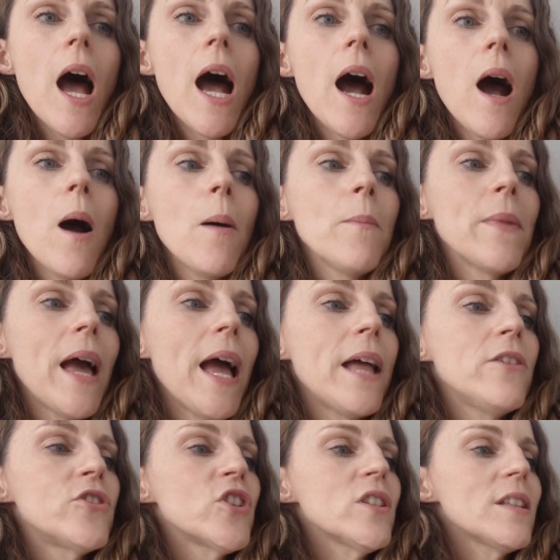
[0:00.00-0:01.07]

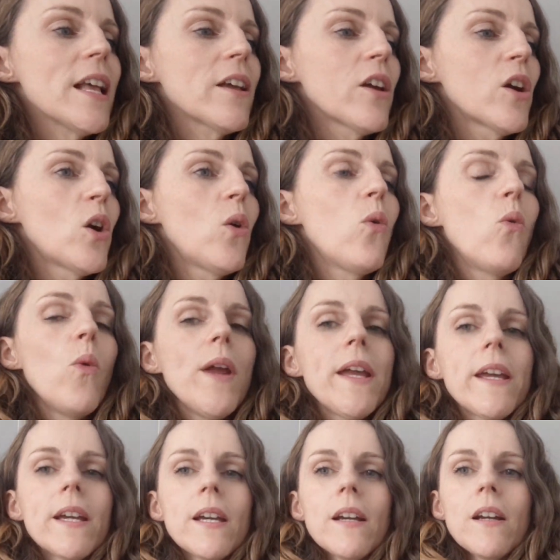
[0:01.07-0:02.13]
And just like a
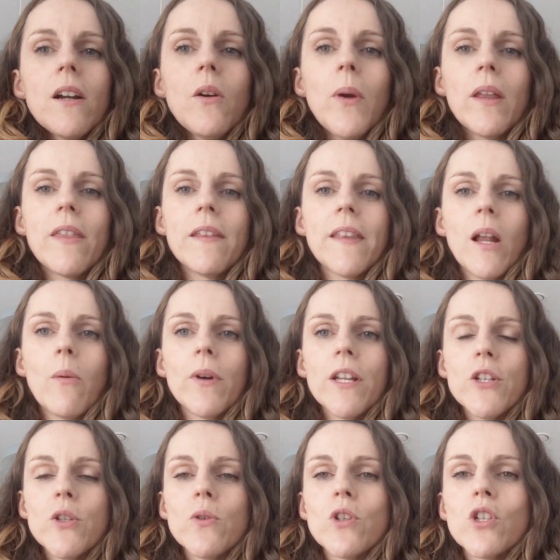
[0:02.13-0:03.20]
quick thing that I
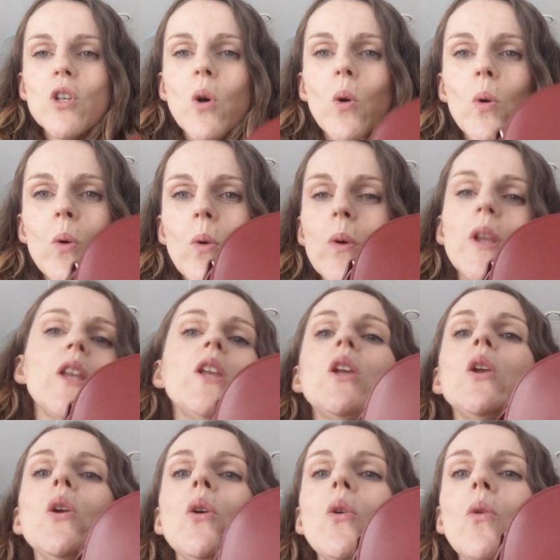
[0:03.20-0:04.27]
wanted to show
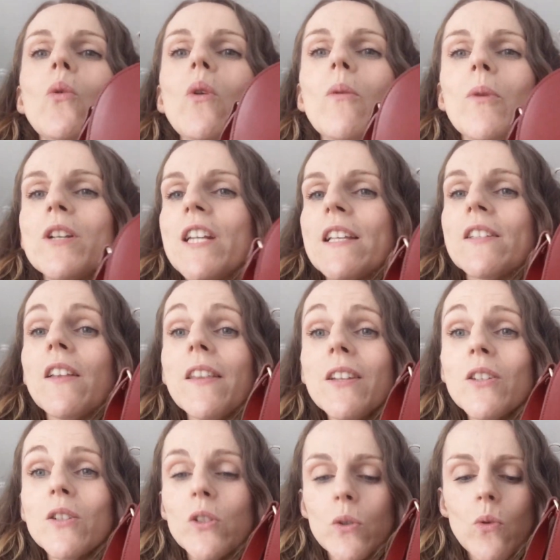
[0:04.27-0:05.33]
you, which has nothing
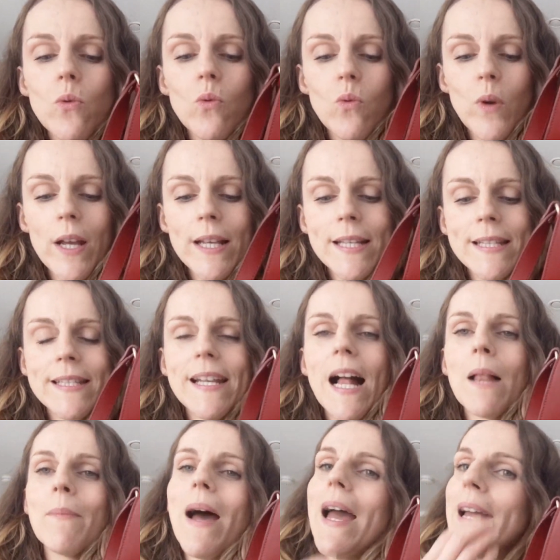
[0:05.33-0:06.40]
to do with the
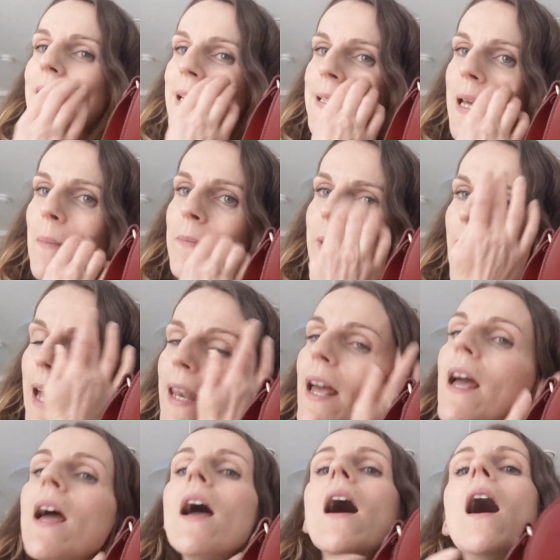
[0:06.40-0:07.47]
Alma, except
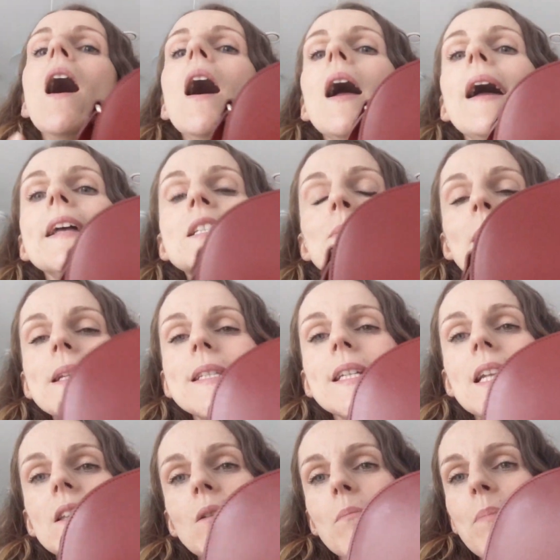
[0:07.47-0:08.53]
that it's
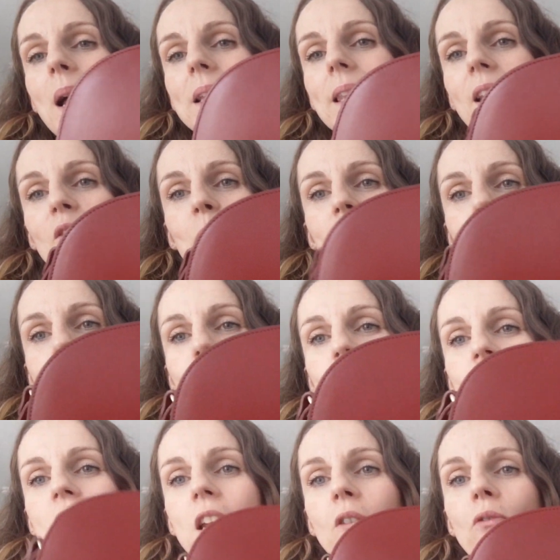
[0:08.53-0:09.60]
basically the bag that I've been
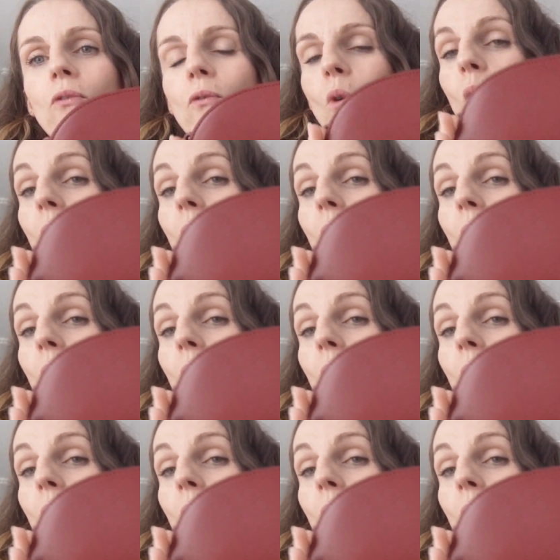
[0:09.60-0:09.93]
reaching for